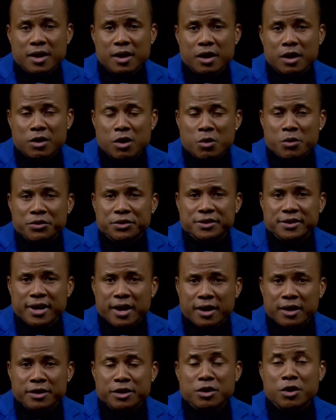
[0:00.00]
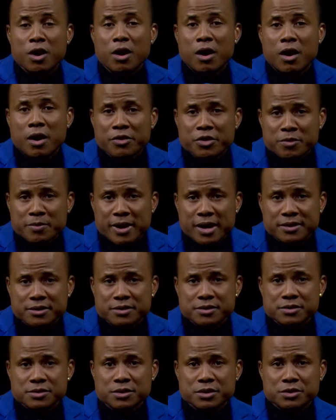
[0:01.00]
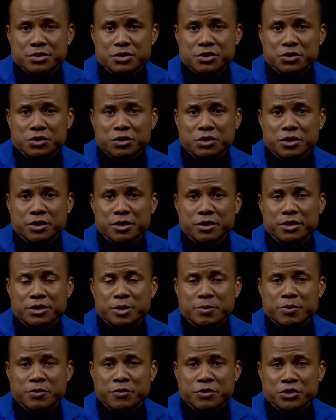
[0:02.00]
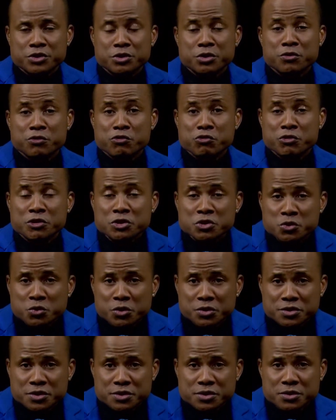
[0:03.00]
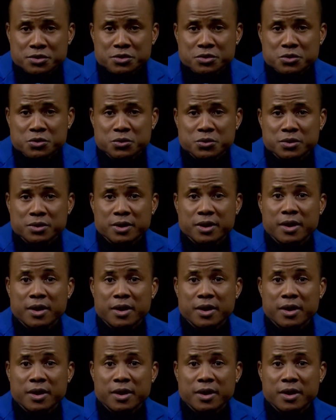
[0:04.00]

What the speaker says: along with tackling other matters concerning the provision of resources to school,